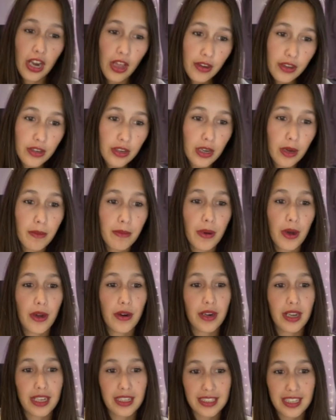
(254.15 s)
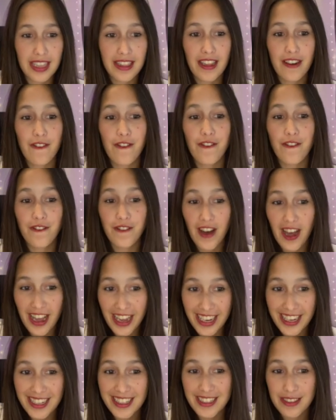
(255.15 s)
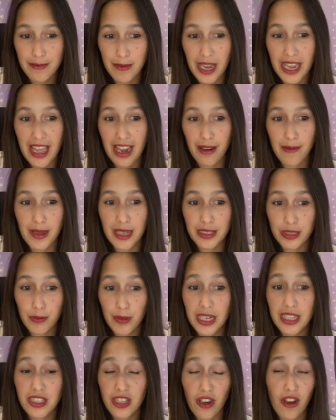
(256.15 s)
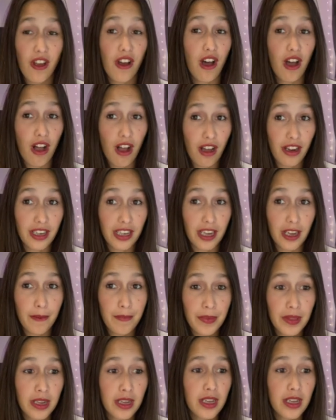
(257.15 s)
local components, and then find my elements, but it's a lot harder.